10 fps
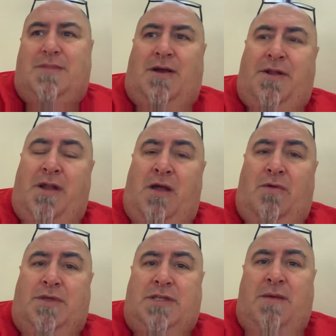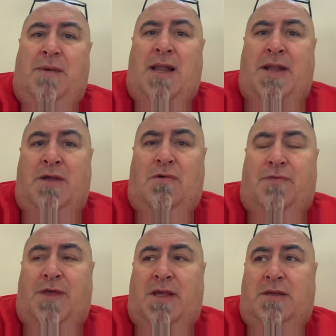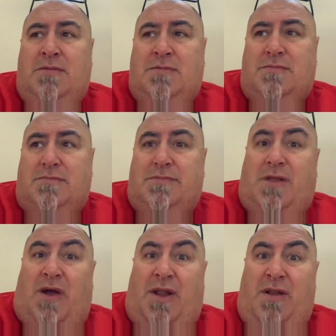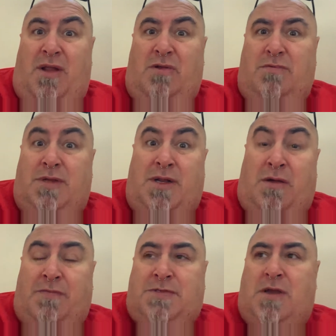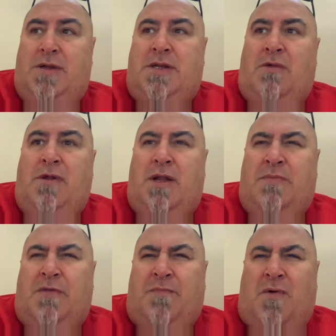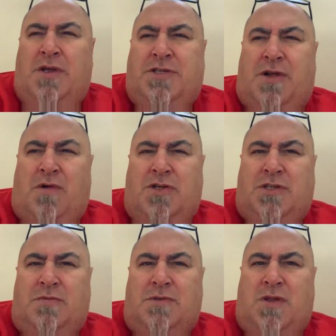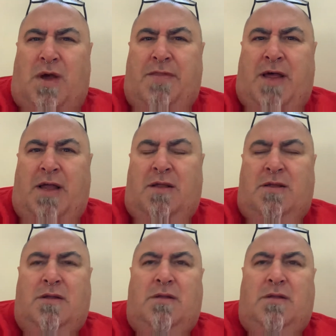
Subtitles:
I don't know. Is it a millennial thing? I don't know. I certainly don't know anybody from my generation that was like that.